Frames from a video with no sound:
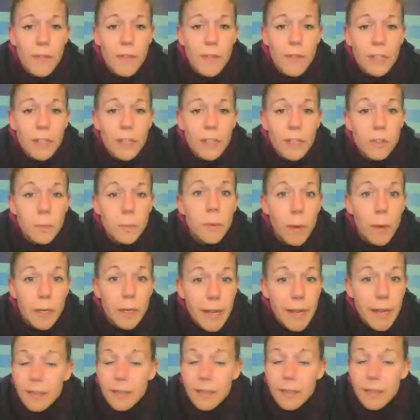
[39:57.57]
And once again,
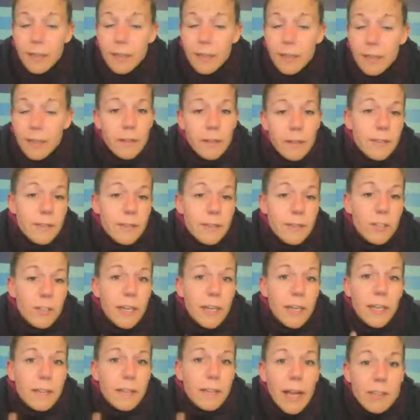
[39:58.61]
demand,
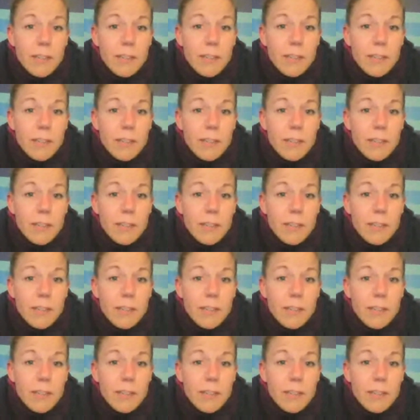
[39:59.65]
there's like,